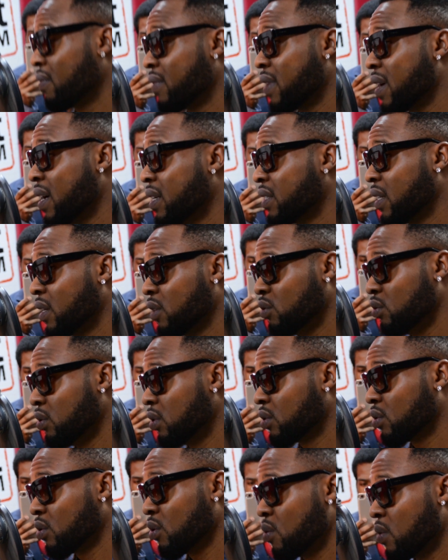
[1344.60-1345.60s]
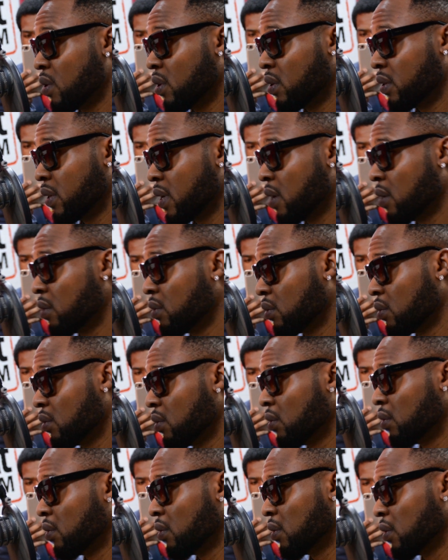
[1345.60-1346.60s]
of guys are doing so well now.
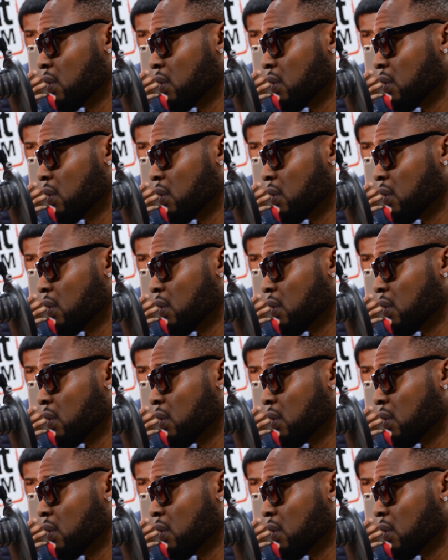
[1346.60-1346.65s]
So